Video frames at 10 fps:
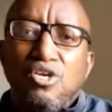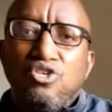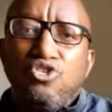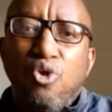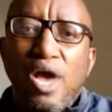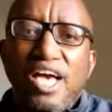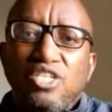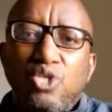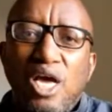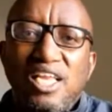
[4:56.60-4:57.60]
you
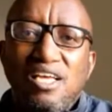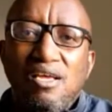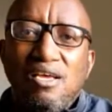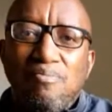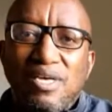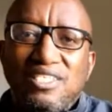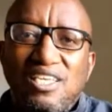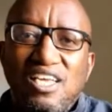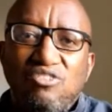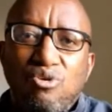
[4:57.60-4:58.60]
actually must
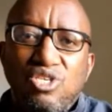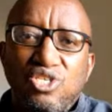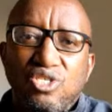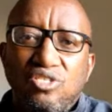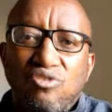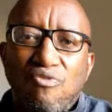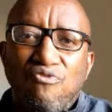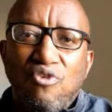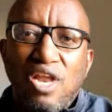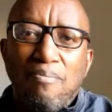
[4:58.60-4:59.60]
create conditions of
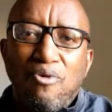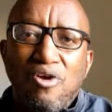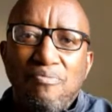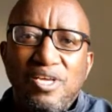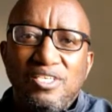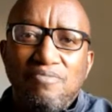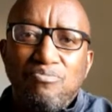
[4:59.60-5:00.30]
full employment.